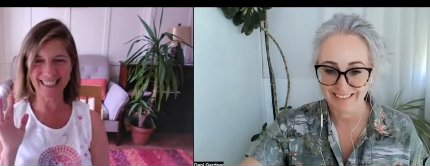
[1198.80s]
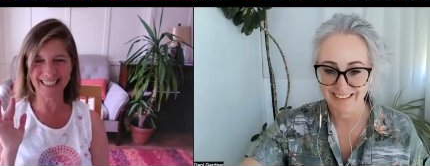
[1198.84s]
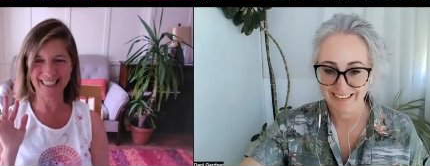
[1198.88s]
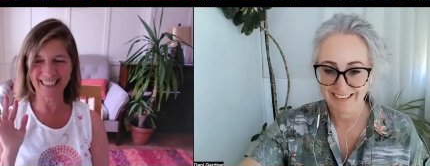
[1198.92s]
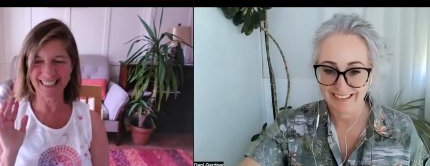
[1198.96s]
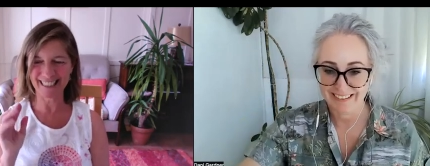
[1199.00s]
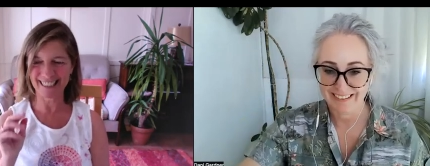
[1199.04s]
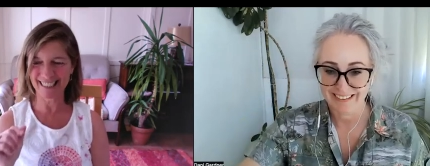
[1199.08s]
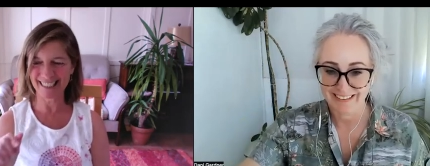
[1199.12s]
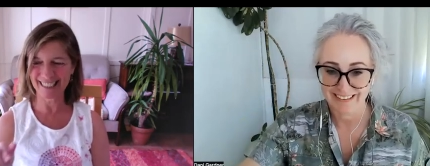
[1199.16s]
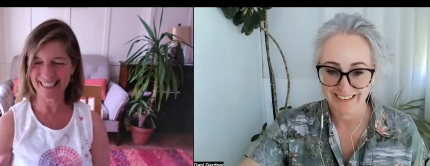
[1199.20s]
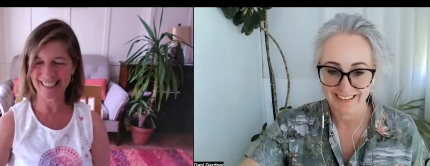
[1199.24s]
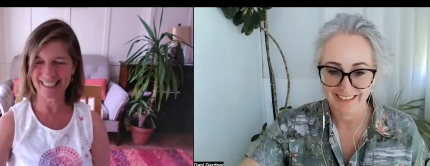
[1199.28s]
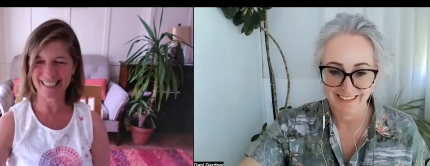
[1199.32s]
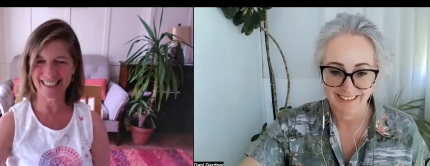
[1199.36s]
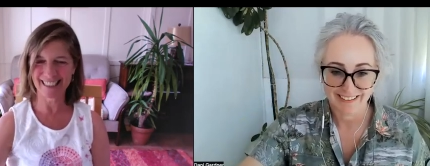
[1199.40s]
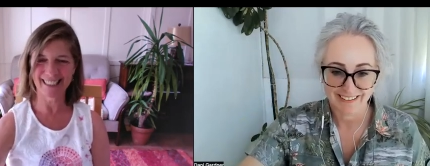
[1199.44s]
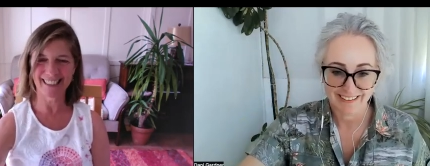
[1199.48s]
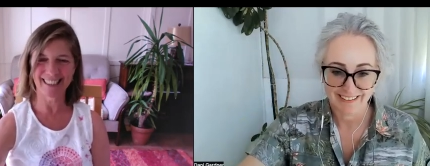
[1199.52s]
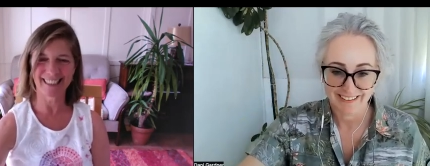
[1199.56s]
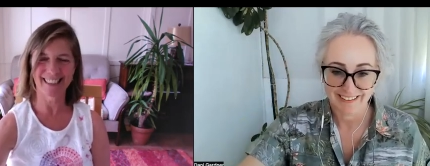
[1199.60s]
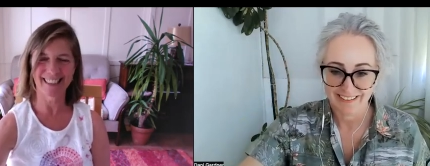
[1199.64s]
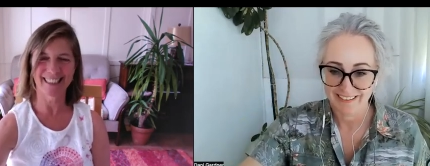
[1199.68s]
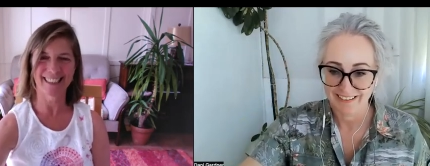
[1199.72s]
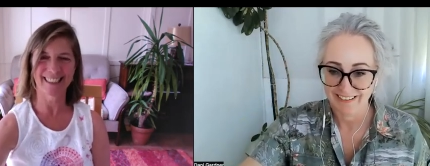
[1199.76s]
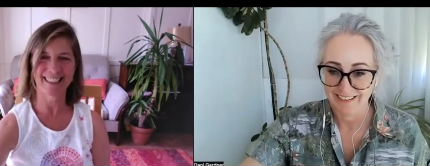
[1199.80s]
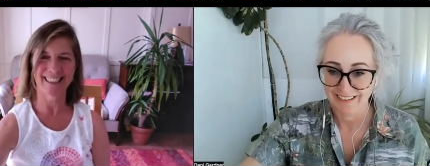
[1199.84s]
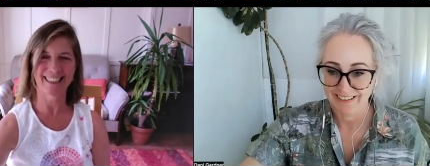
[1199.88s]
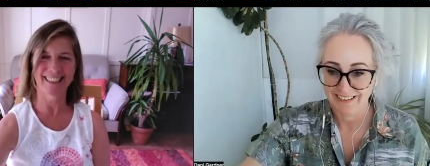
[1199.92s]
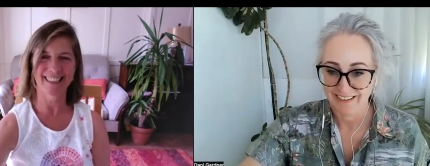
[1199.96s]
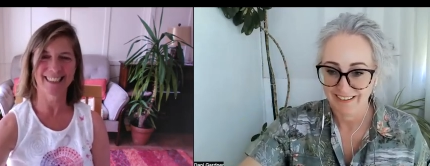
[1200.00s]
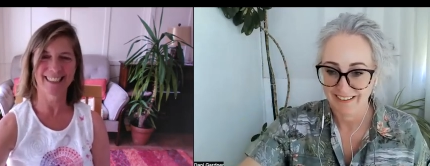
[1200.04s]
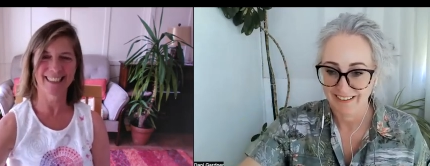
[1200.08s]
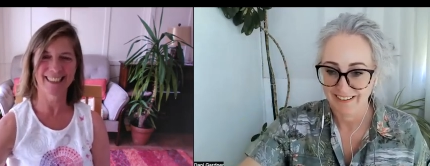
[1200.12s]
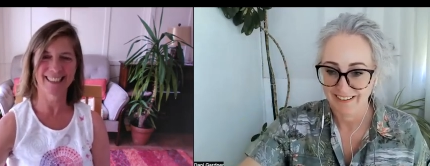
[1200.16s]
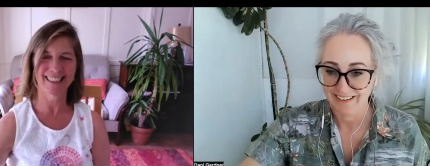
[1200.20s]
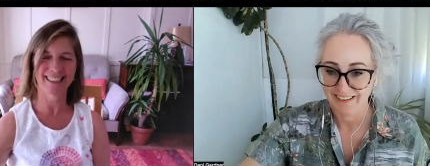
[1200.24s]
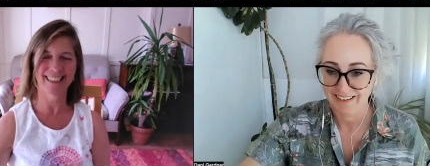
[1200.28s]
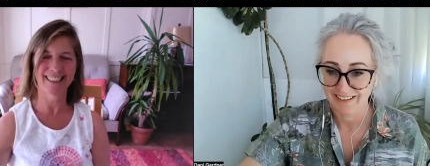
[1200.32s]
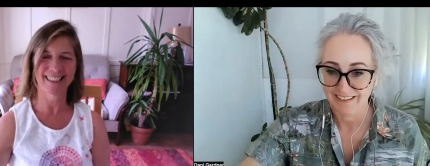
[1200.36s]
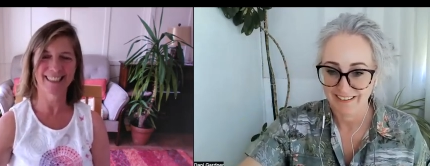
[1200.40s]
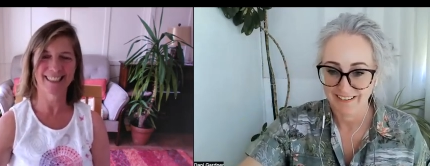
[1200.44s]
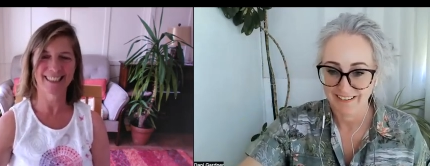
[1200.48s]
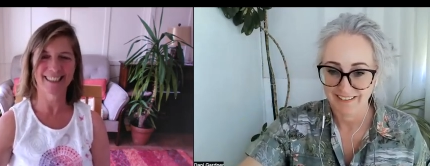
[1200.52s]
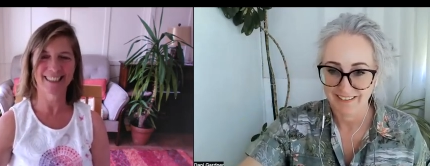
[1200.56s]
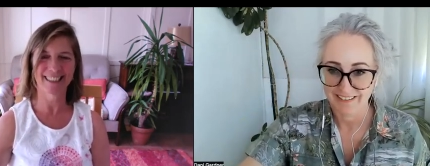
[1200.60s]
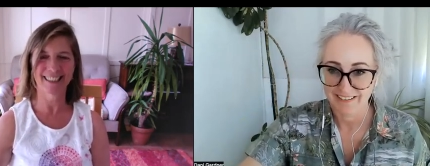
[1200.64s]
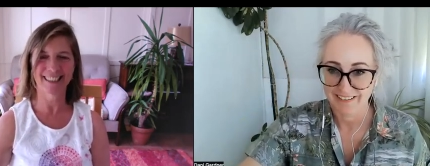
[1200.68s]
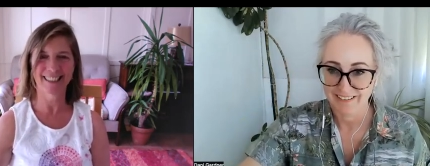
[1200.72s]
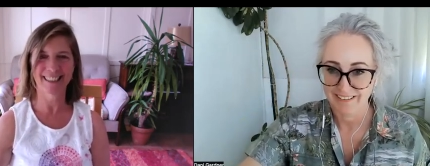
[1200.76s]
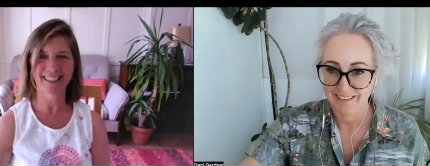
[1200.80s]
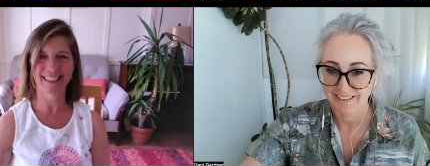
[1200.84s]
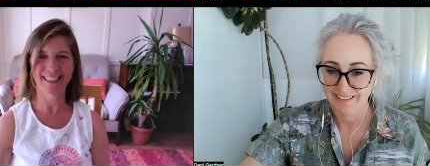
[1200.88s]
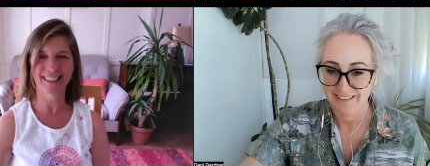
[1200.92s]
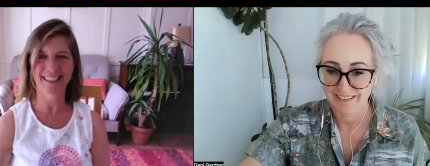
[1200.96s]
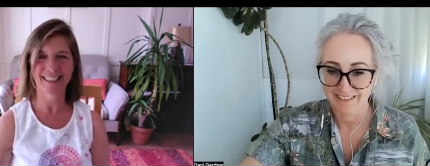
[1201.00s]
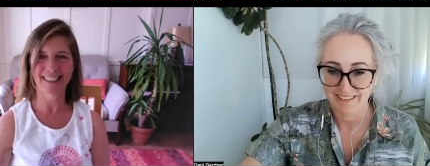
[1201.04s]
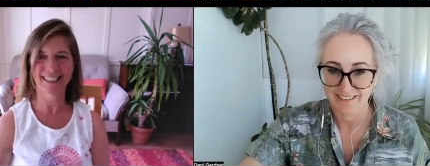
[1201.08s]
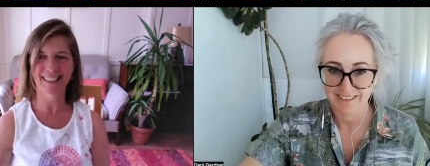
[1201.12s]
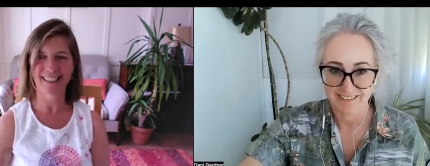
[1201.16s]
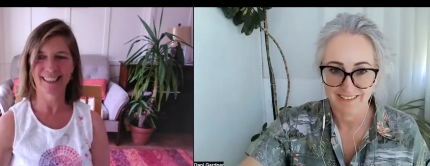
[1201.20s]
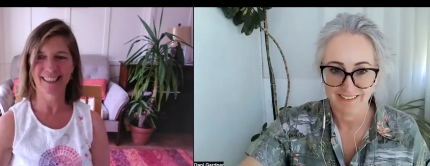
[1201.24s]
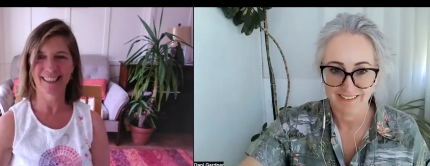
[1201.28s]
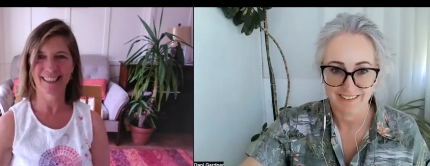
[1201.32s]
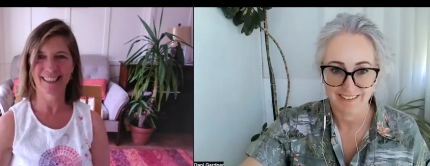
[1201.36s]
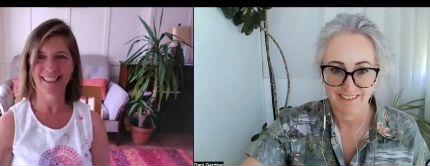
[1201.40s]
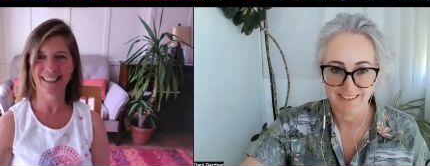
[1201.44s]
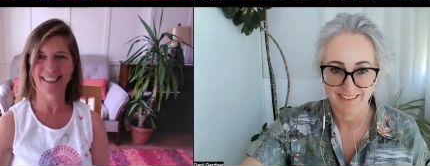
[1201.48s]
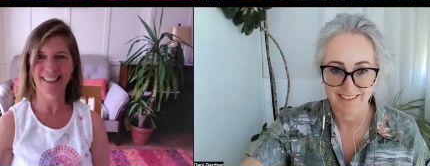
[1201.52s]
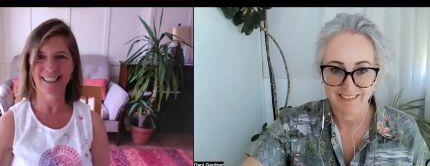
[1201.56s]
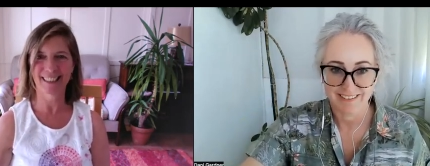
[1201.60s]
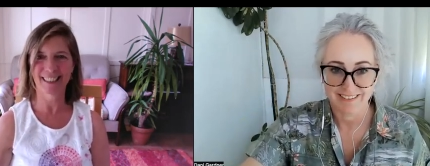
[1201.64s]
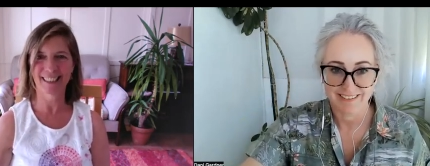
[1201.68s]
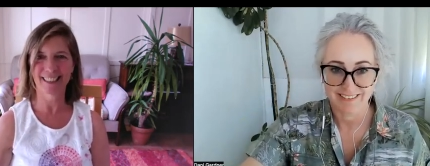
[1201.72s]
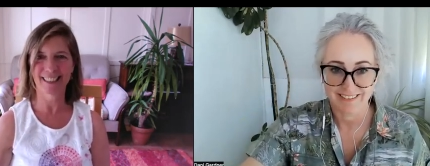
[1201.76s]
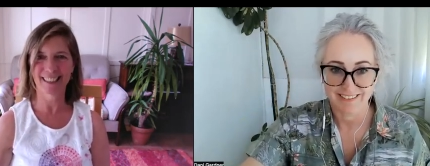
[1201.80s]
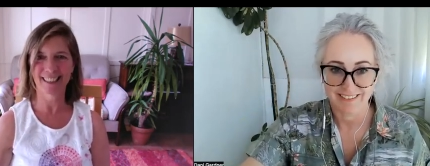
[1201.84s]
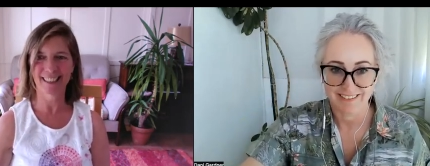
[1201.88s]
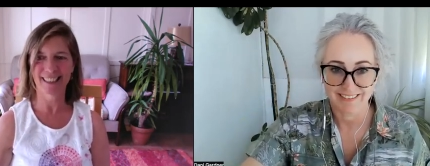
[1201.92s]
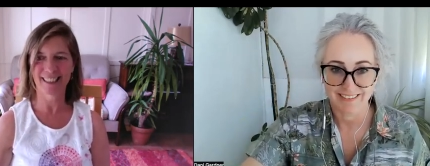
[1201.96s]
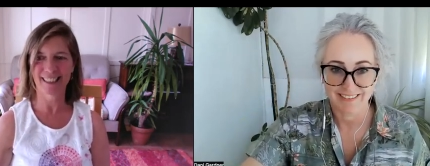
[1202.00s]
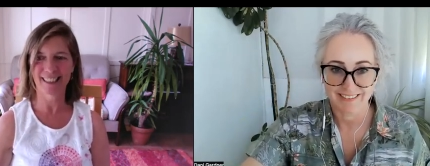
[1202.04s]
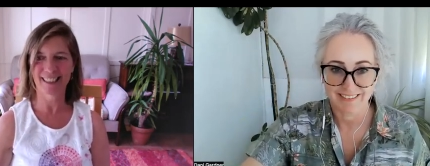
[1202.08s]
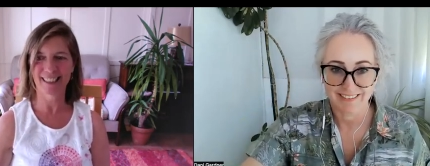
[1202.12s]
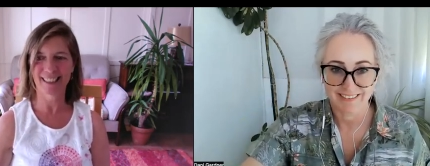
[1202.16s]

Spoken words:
Nothing is said.